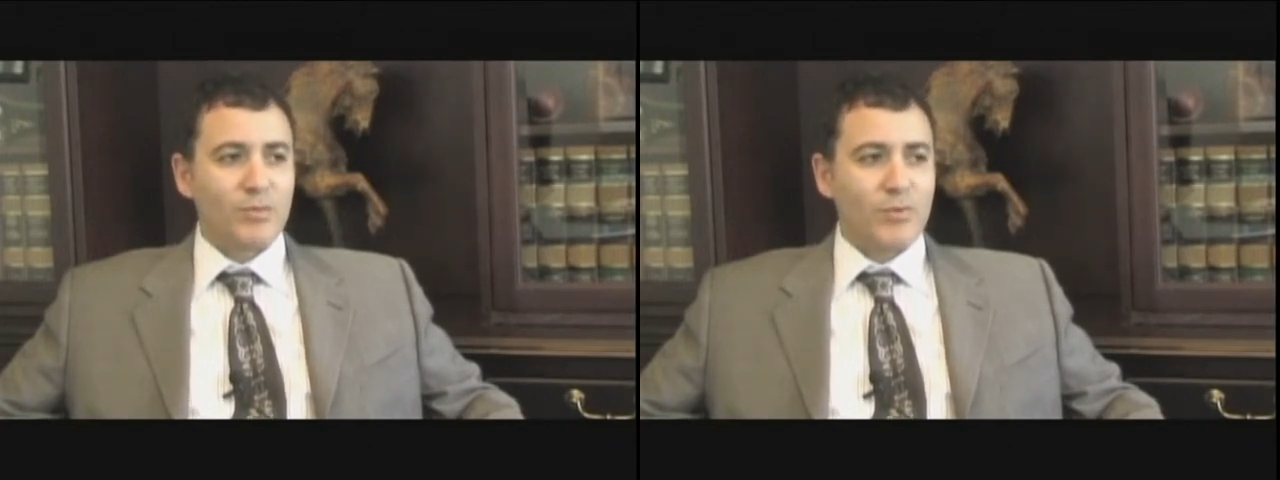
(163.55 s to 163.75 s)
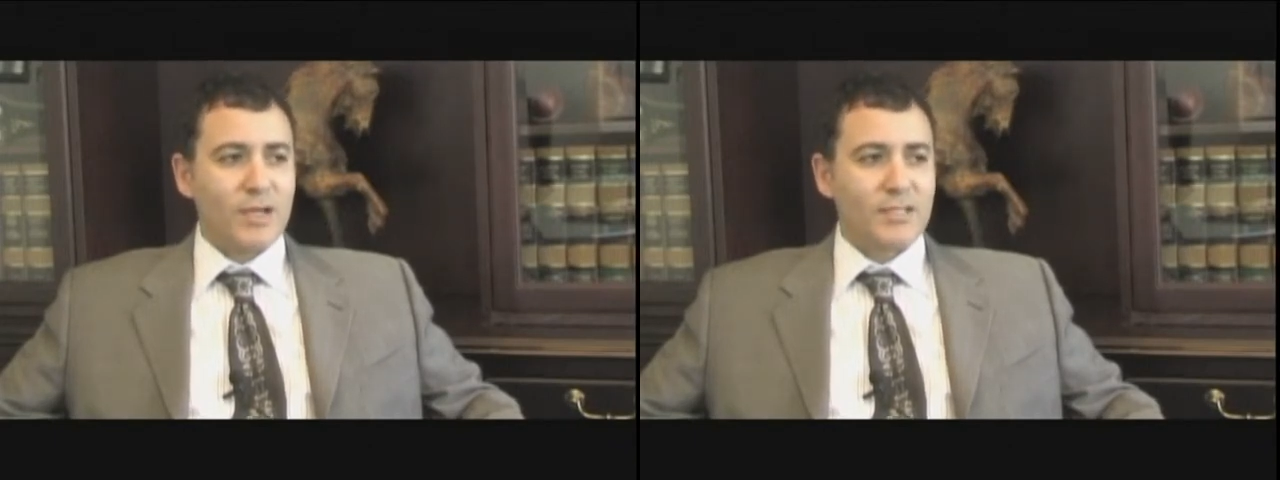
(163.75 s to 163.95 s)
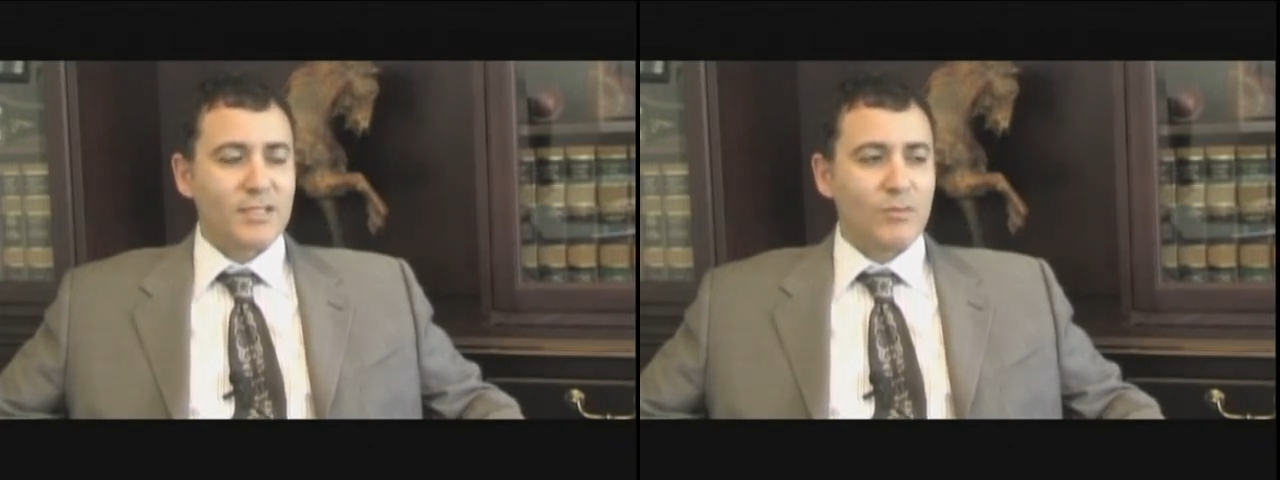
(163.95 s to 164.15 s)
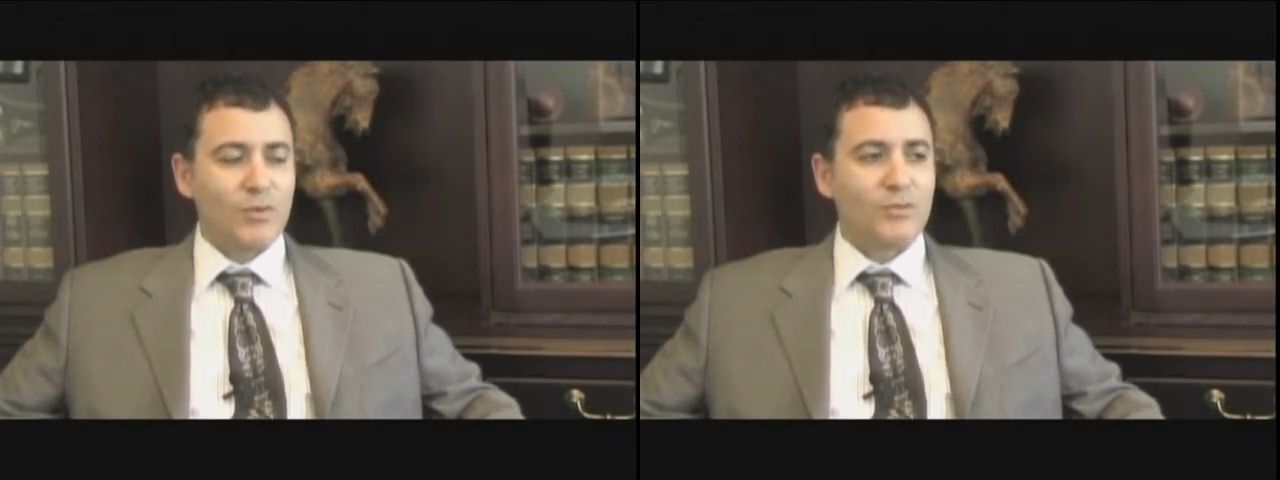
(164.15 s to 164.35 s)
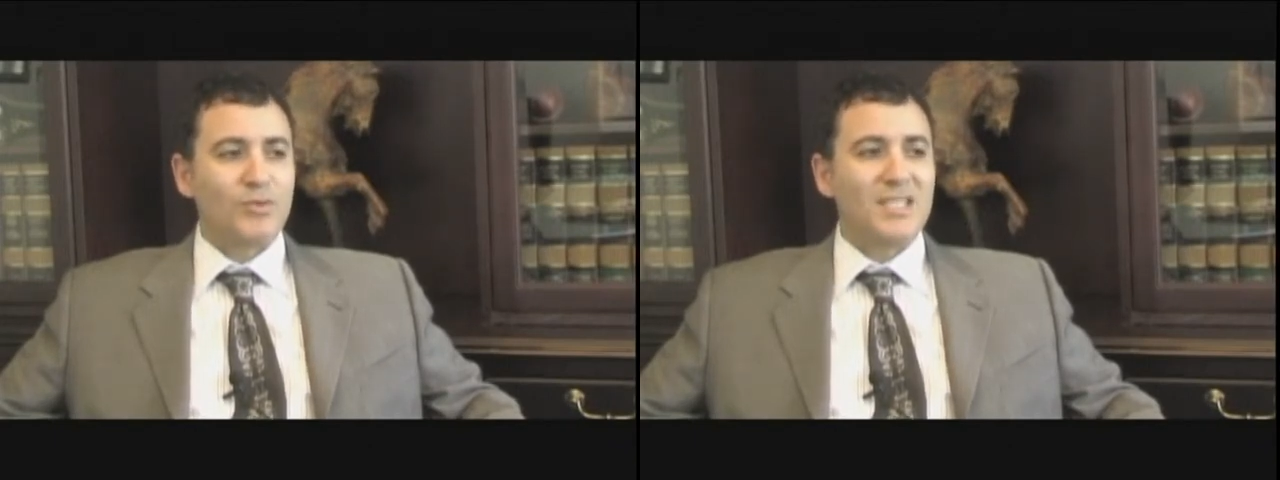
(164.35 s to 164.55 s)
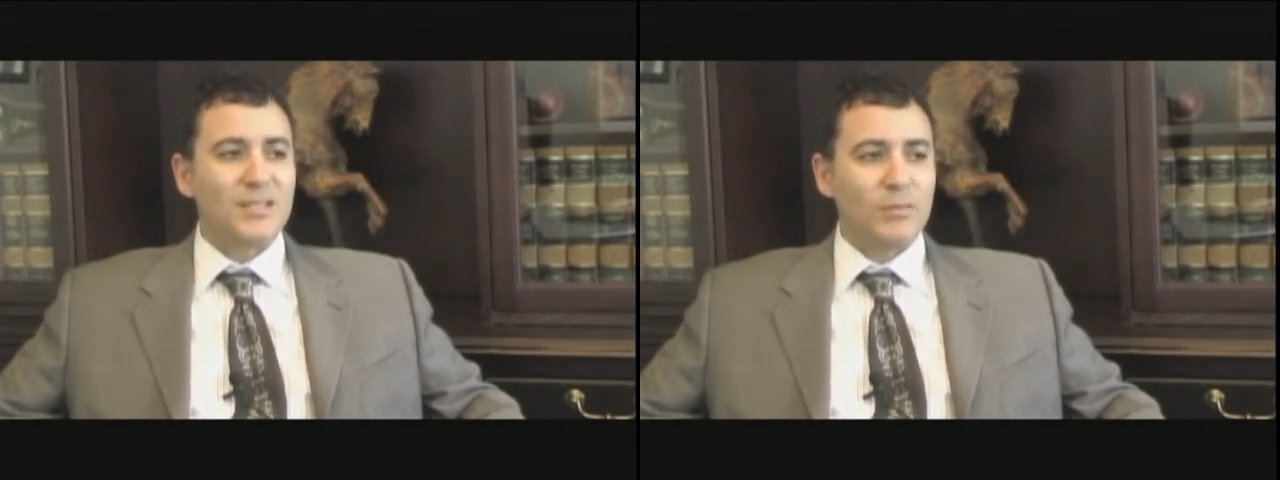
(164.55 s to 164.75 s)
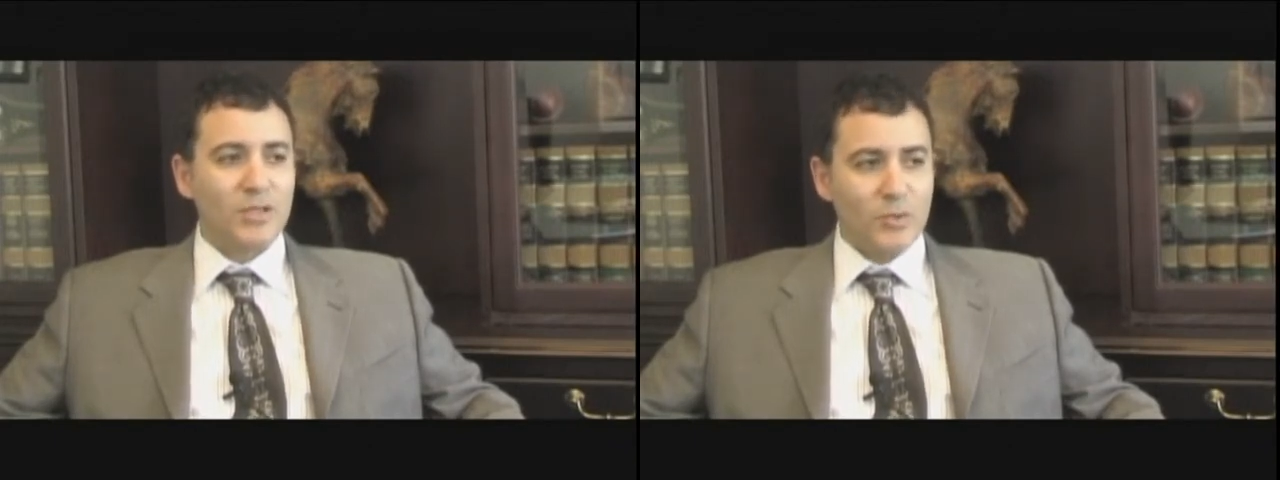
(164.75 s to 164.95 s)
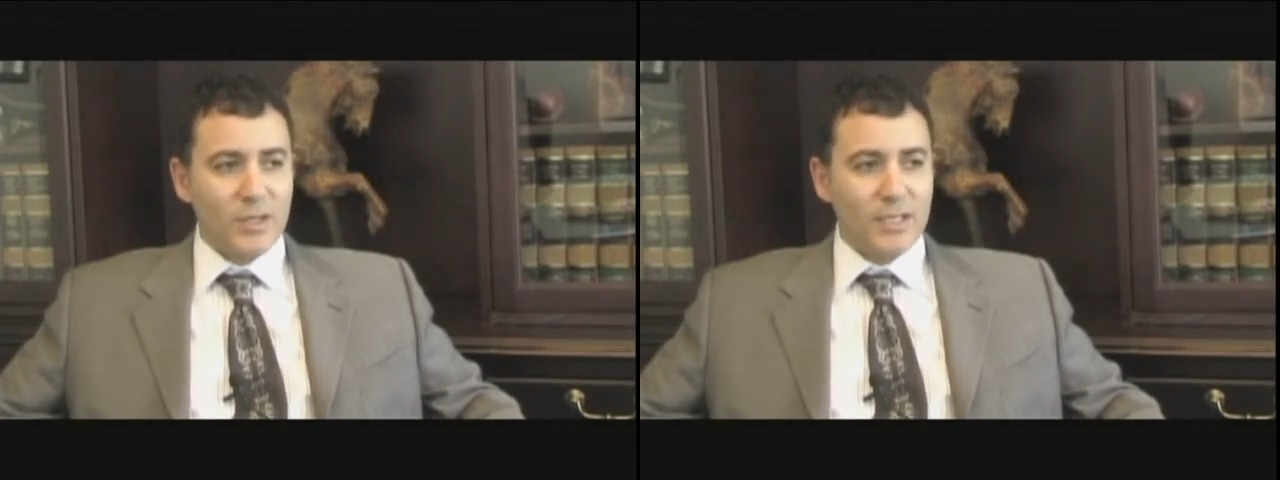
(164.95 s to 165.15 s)
process someone reasonably
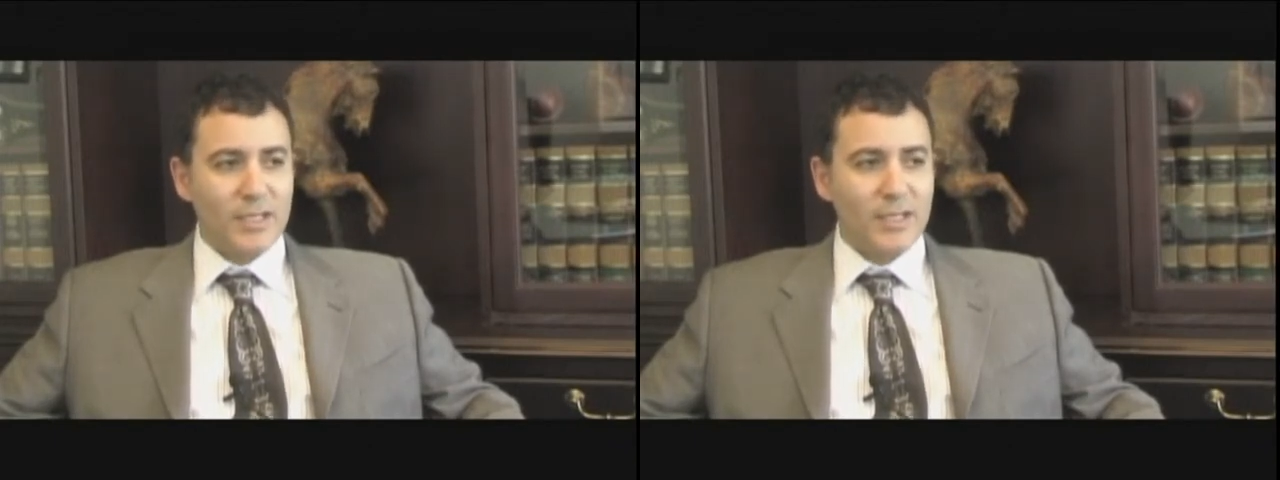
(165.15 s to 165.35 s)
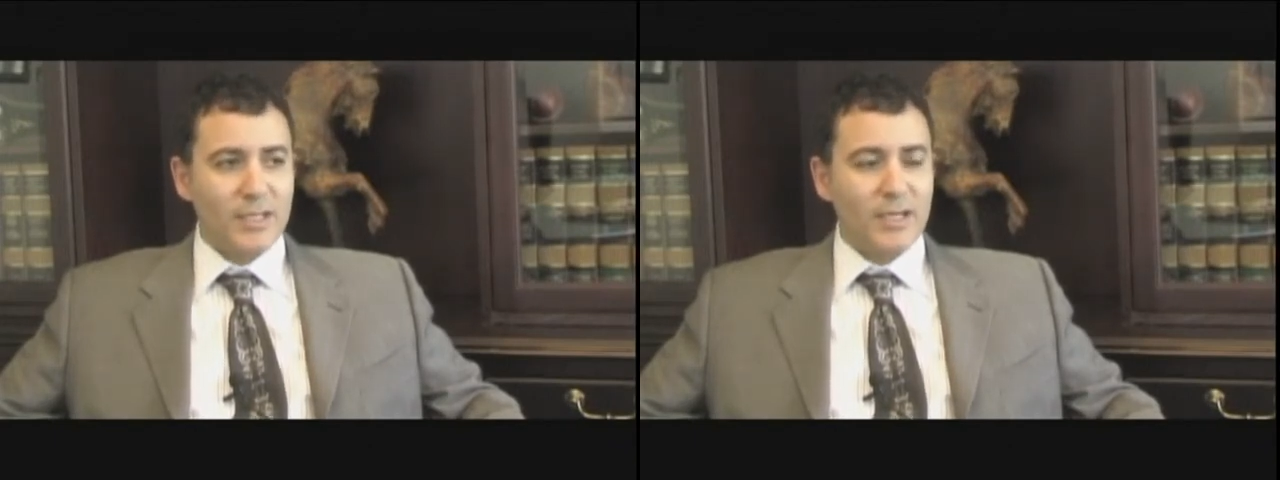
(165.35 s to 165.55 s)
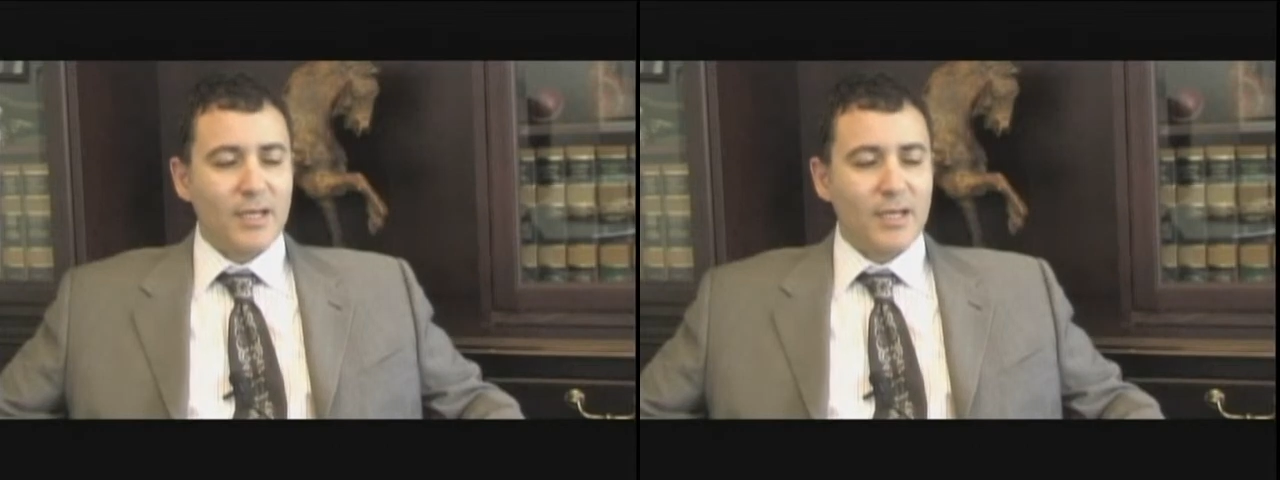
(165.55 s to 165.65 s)
quickly,